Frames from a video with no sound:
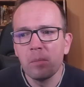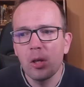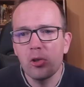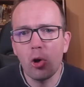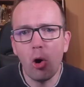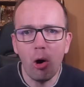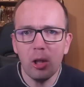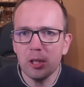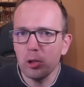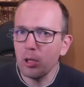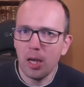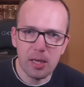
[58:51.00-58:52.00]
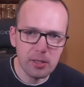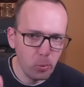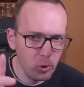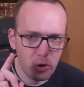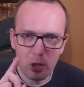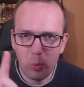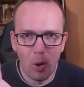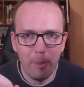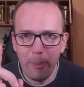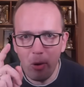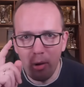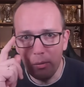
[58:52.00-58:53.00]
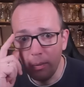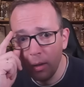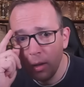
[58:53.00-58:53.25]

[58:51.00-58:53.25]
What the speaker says: So all it took us was just one pawn